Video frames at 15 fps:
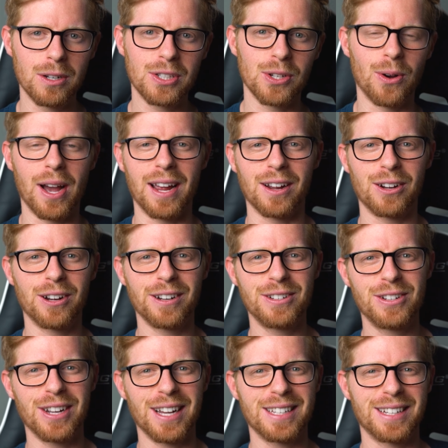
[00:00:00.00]
So I encourage
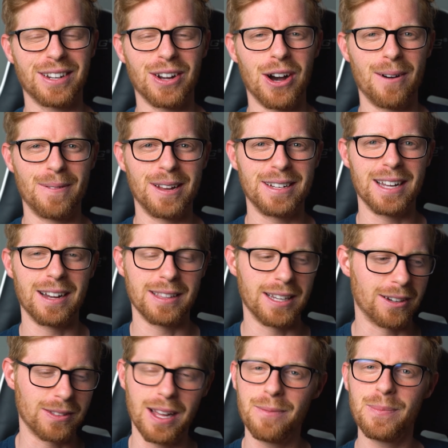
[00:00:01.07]
you guys to comment down
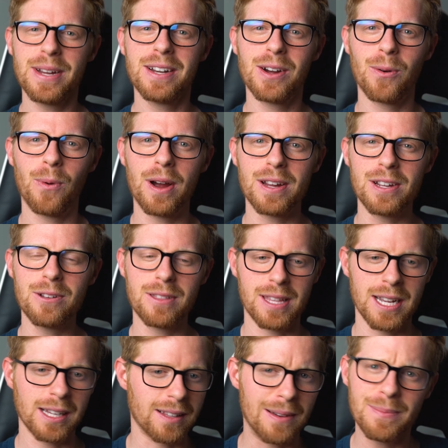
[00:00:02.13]
there. Let me know what you
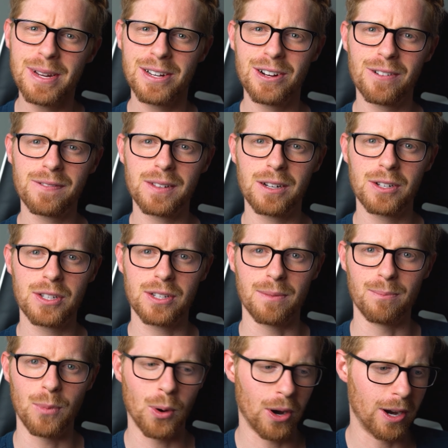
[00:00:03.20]
think. Let me know if there's
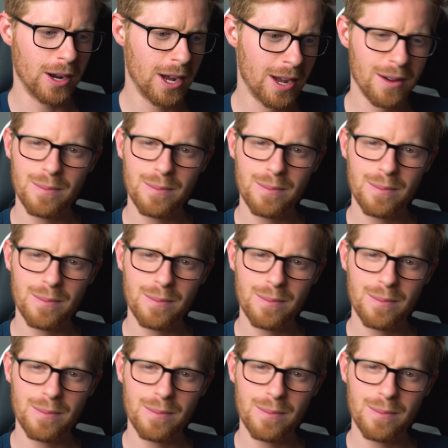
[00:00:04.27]
some more.